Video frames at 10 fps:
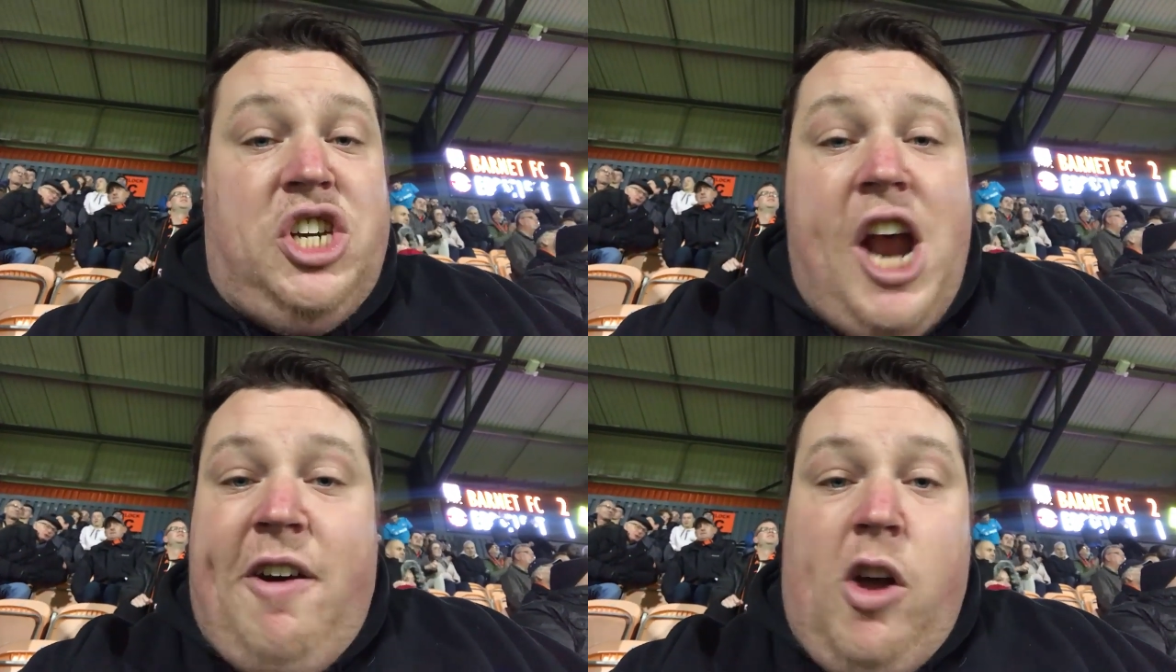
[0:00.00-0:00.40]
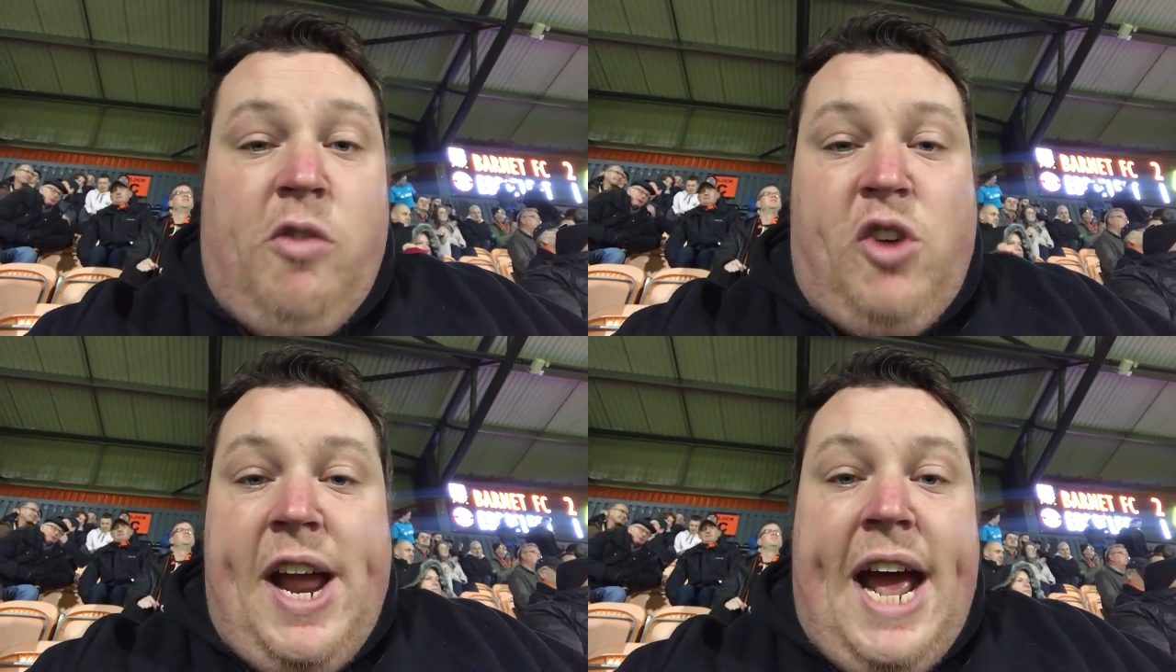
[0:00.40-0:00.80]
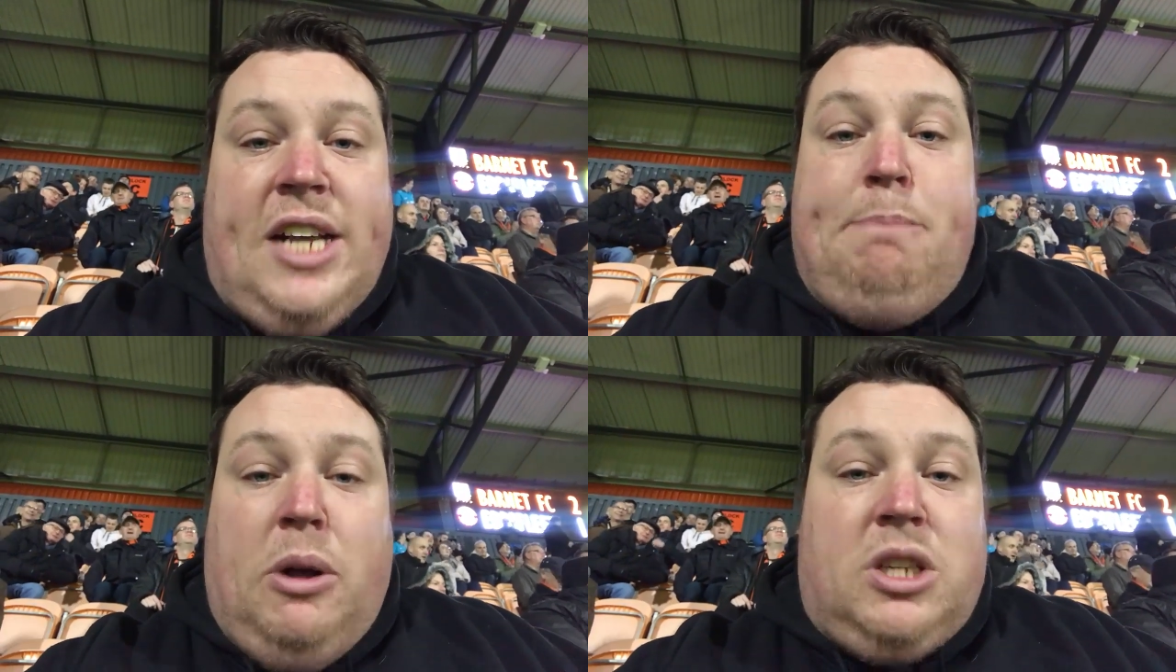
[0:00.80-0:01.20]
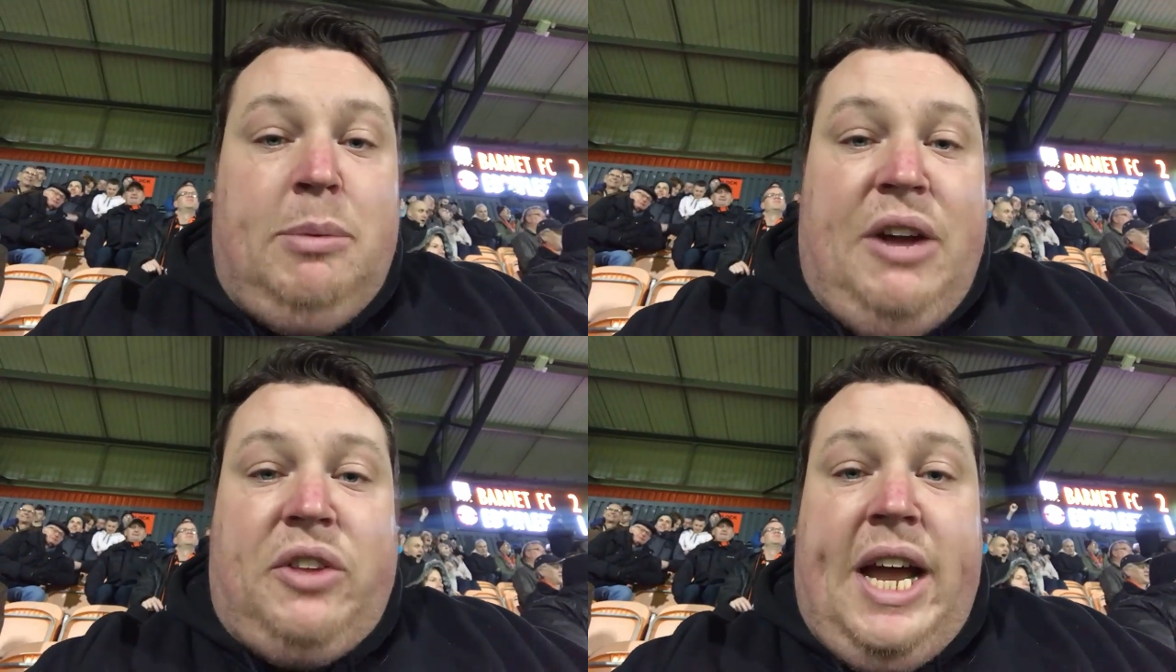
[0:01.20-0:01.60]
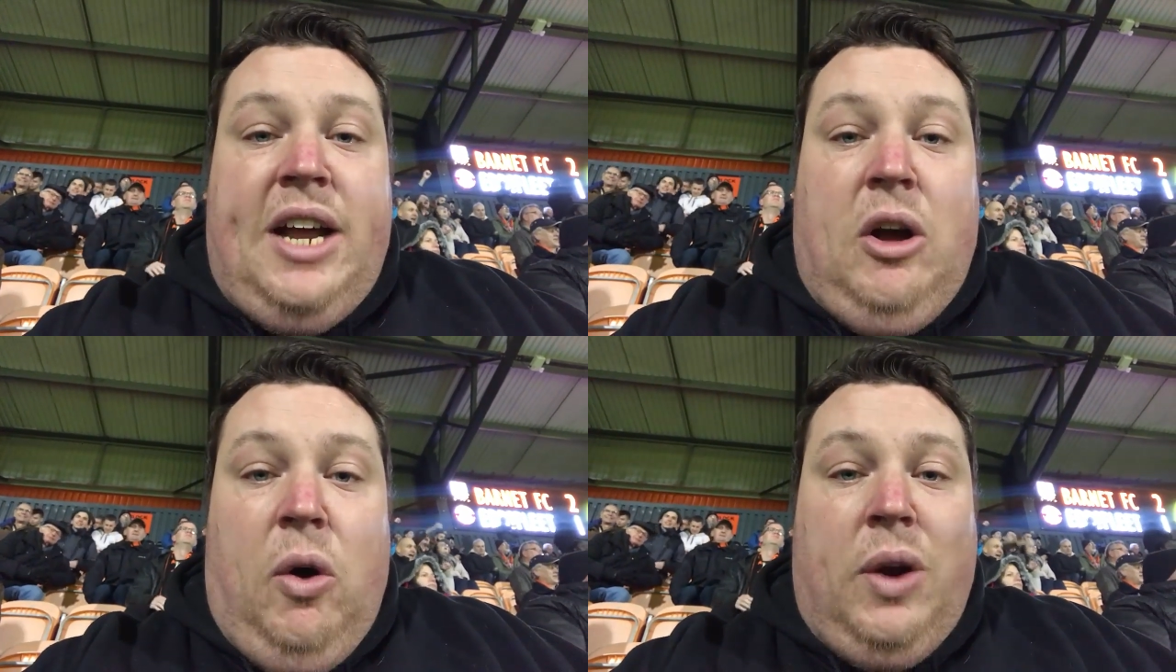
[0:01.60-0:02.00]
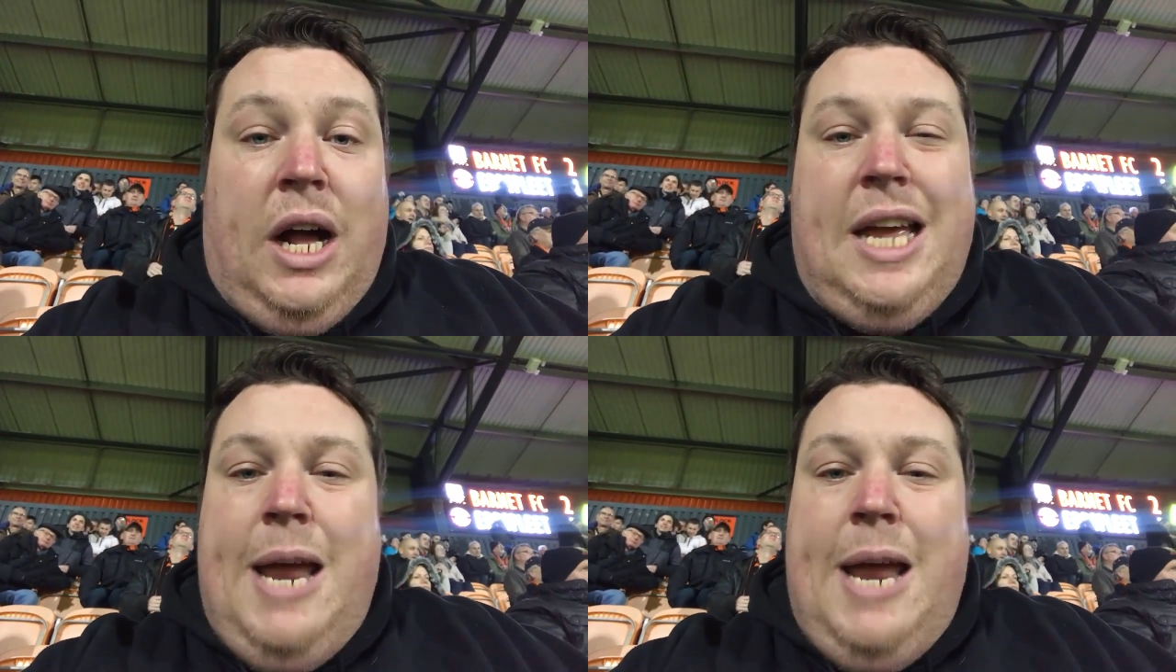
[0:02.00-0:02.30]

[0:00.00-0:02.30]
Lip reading: Cherry on Rias, bottom left-hand corner.